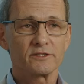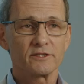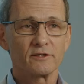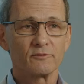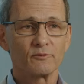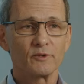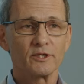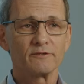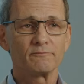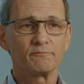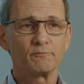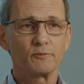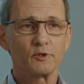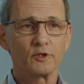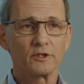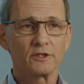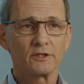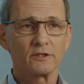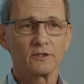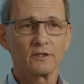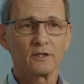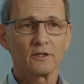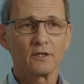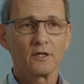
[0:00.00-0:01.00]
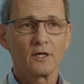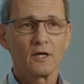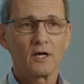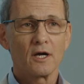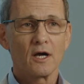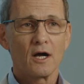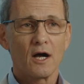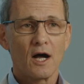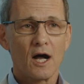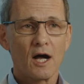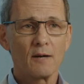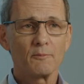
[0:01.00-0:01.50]
and we have put
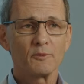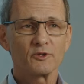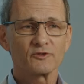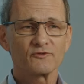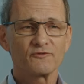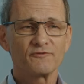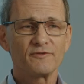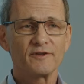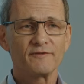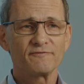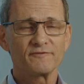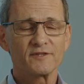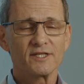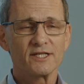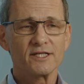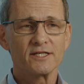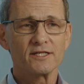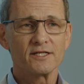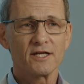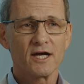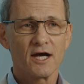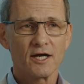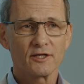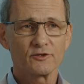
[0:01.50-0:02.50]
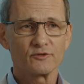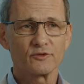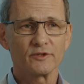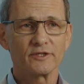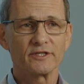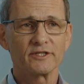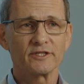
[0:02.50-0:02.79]
almost 1,500